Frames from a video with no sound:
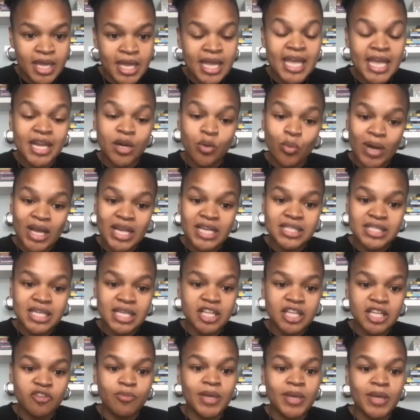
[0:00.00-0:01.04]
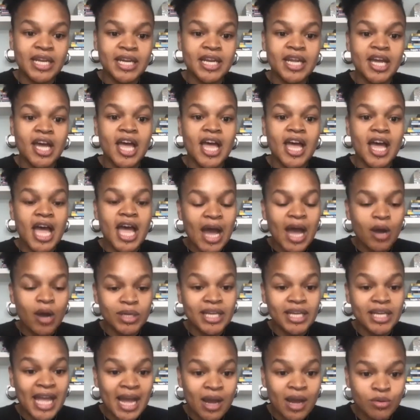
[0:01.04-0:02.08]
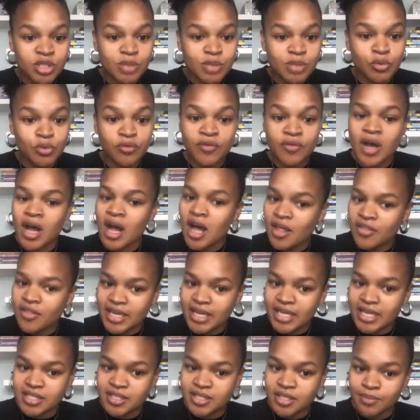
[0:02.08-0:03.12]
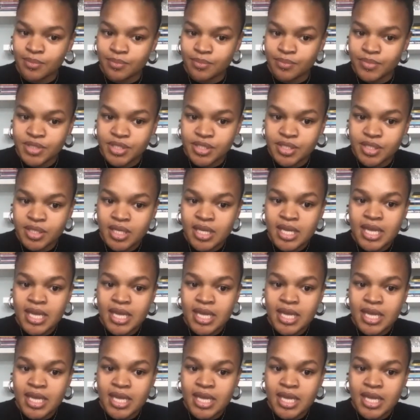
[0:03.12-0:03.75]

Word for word: in ways that they've been held accountable for other isms,